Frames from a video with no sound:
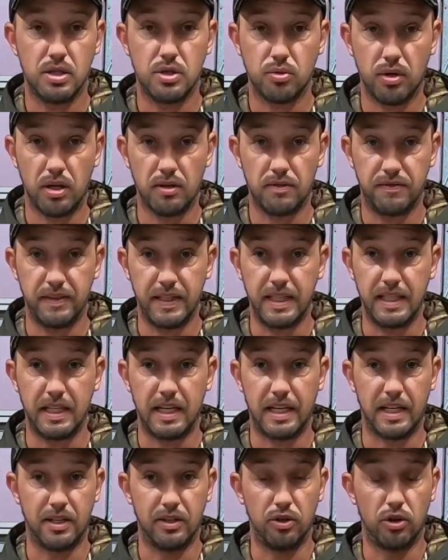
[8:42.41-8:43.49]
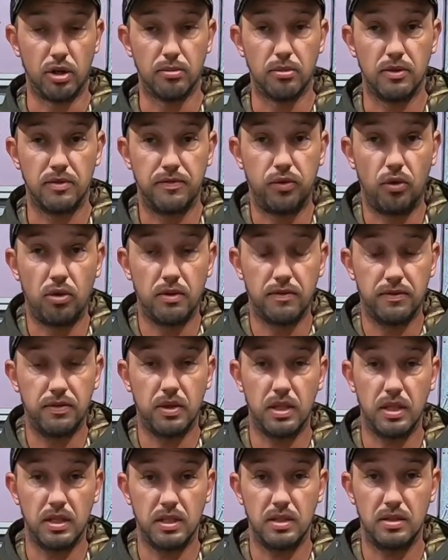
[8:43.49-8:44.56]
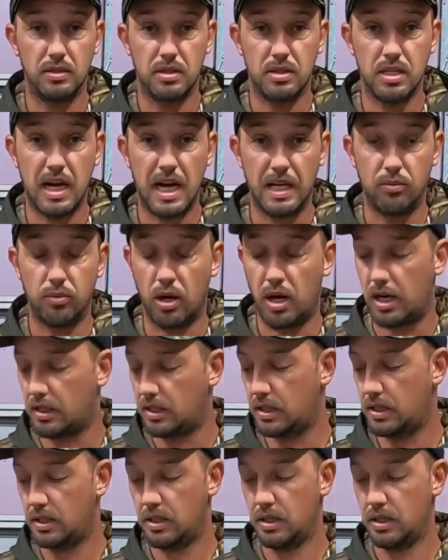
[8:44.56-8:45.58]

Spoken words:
square feet on a normal 4-foot sidewalk